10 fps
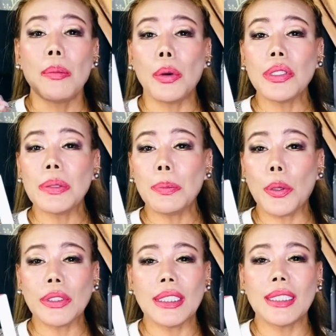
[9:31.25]
Most
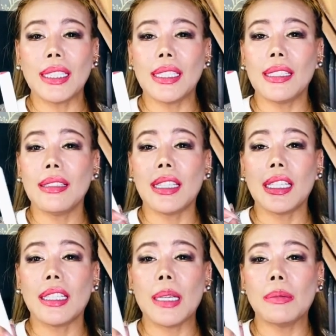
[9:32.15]
importantly, they
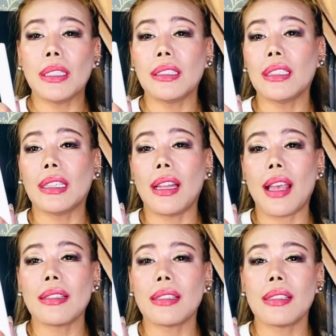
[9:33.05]
claim that it
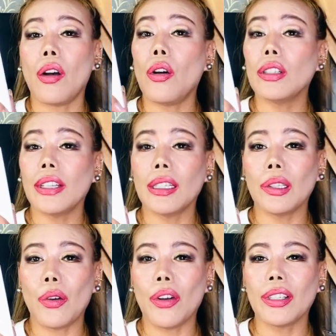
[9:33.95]
lasts all day
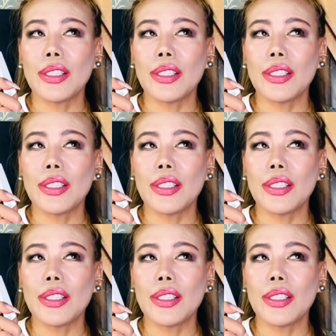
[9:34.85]
long.